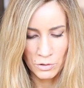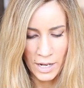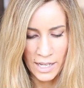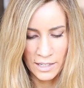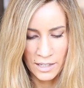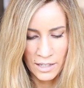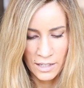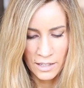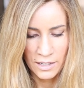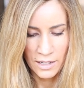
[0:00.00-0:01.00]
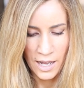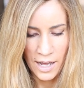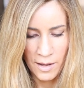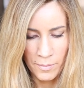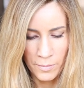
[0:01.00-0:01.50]
Dread,
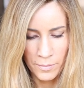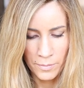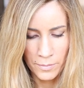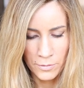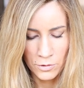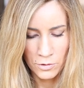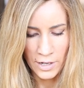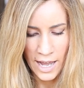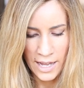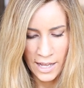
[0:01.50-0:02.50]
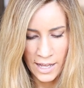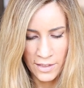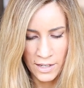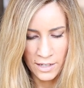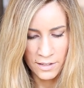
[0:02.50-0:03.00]
um, Gaia, I
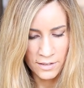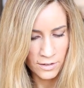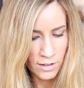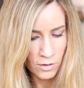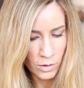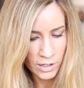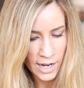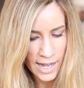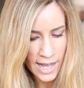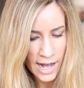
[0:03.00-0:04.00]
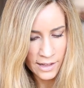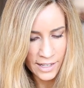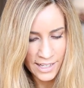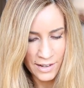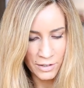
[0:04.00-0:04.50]
think is, or Gael,
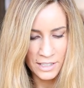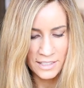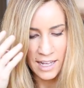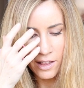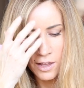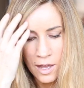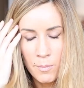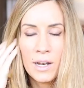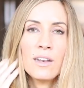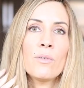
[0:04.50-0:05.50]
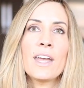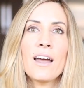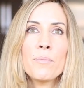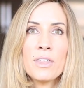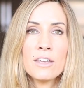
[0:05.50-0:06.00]
I can't really tell. But anyway,
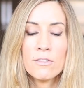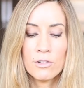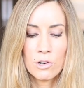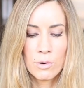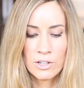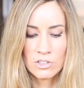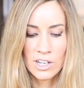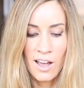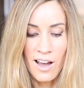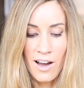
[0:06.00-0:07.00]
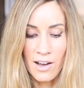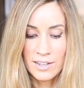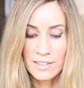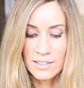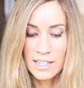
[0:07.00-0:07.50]
um, thank you for your question.
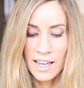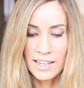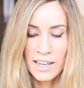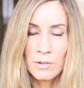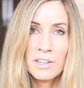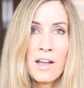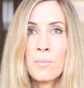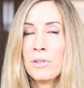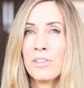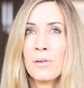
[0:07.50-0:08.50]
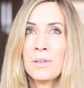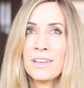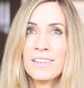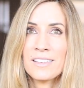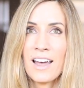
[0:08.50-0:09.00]
Honestly, I can't really help you there
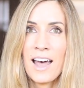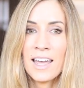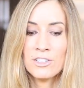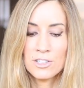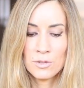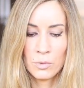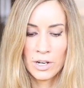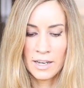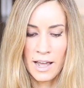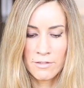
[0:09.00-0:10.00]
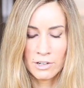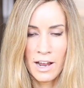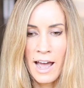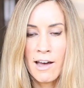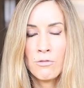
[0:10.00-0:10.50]
because I just wouldn't ever
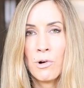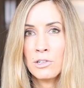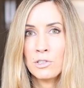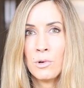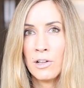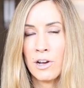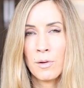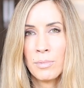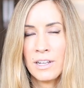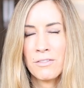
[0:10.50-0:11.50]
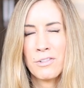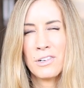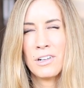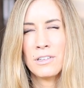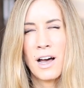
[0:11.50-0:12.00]
have wall-to-wall carpeting
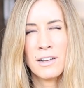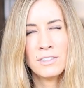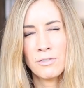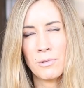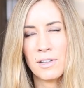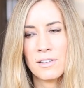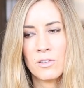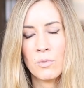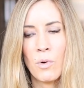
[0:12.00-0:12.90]
for a lot of different reasons.